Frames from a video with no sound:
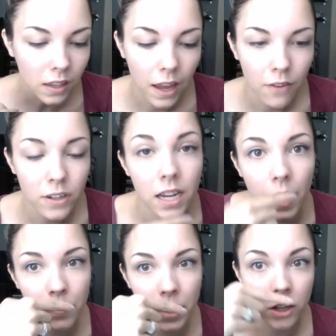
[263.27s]
every
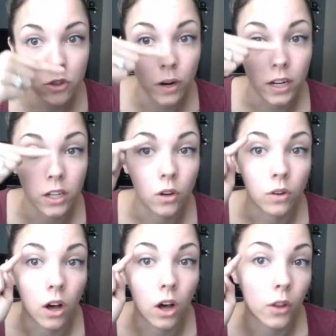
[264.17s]
time that I try to go
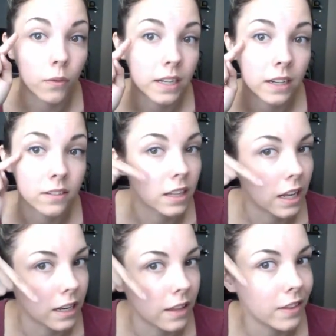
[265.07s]
all the way down to the
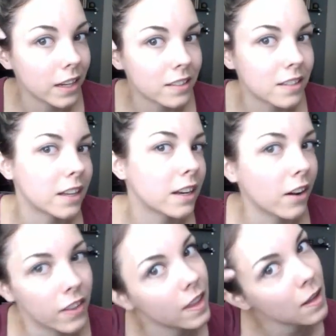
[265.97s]
end and then extend it
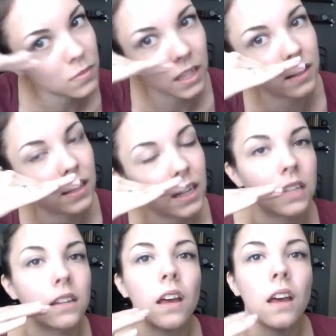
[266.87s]
out and then blend it
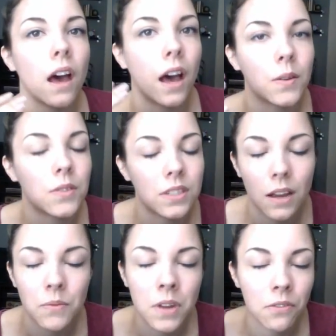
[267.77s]
in, I'm
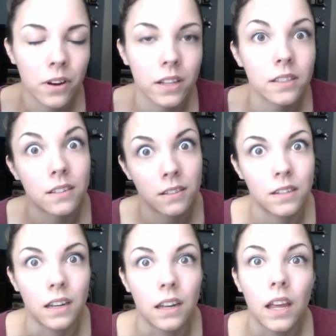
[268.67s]
never
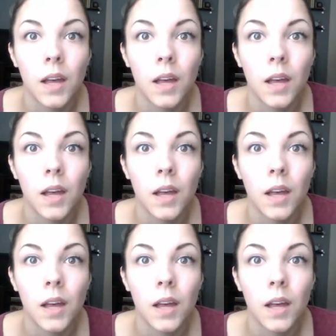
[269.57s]
consistent.